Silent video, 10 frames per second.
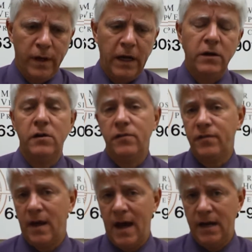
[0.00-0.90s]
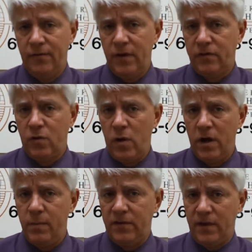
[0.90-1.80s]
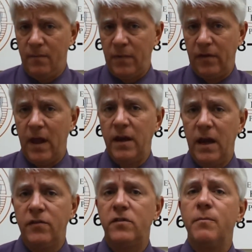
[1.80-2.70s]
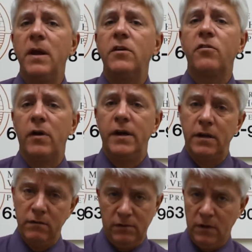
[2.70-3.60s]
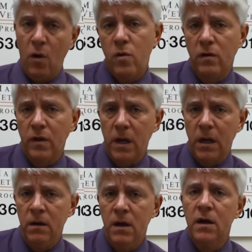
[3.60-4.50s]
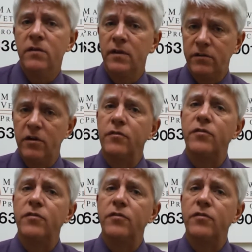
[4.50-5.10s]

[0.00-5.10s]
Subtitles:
we need to decide if it's going to be something that needs to be treated locally, such